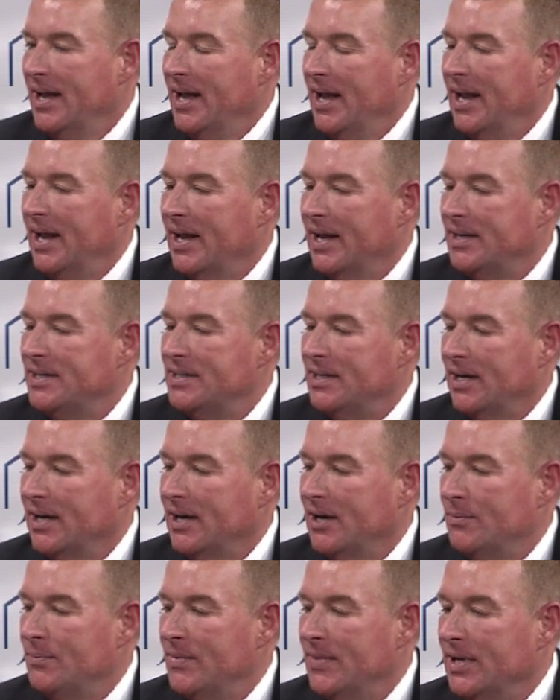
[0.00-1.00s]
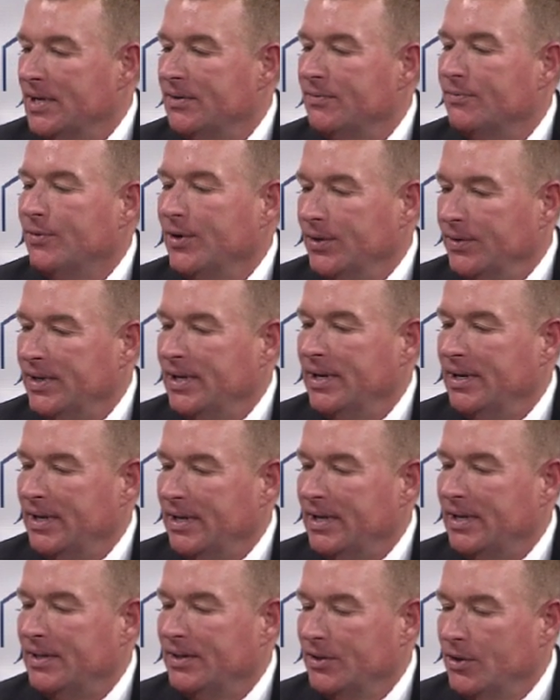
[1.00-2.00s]
And
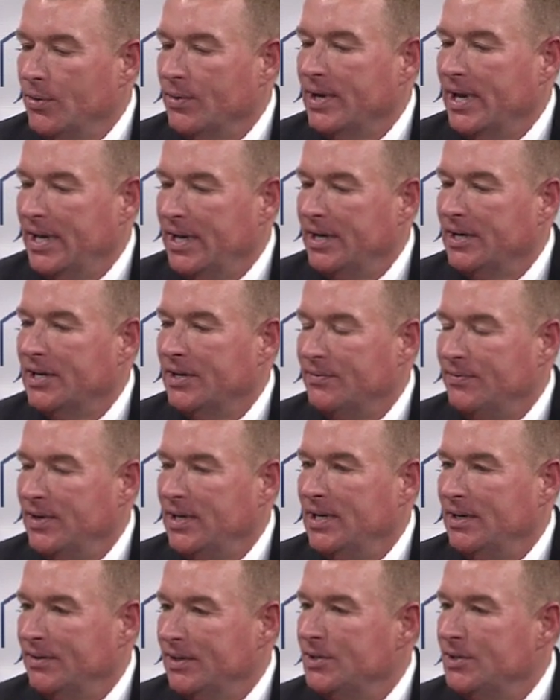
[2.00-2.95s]
really located conveniently.